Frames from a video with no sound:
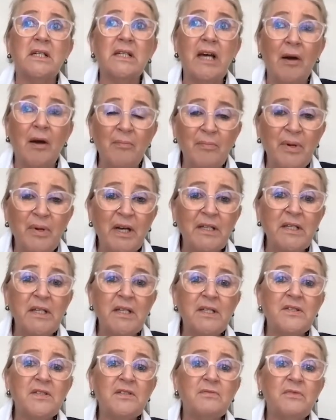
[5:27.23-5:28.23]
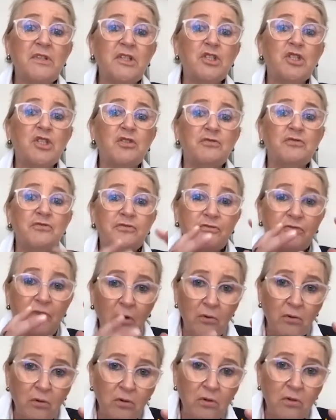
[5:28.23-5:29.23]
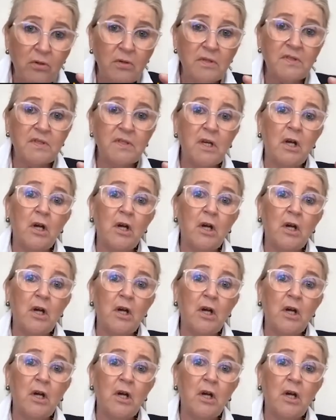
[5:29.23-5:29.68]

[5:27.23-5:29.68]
companies which focus